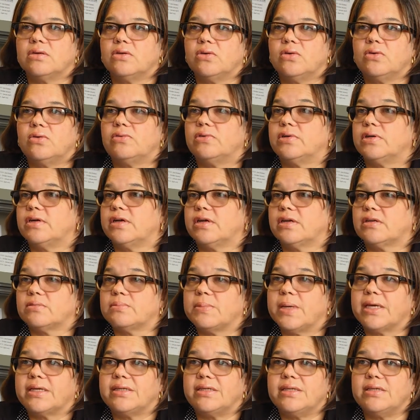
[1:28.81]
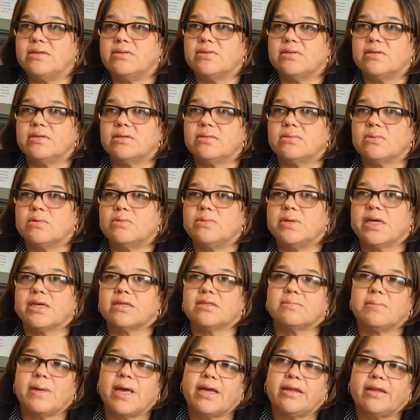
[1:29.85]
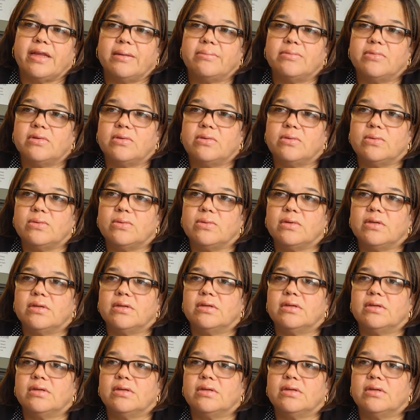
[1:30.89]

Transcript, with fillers: go over our expectations, what we expect them to do,